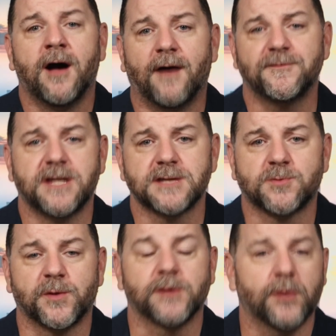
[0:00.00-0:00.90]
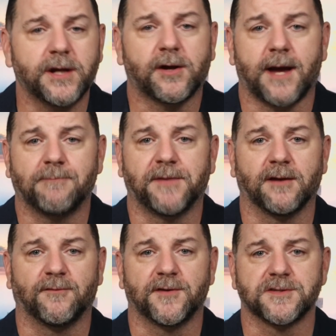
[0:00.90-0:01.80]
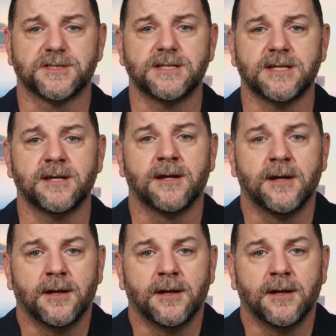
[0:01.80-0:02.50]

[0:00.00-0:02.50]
Obviously, as we recap the NFL season,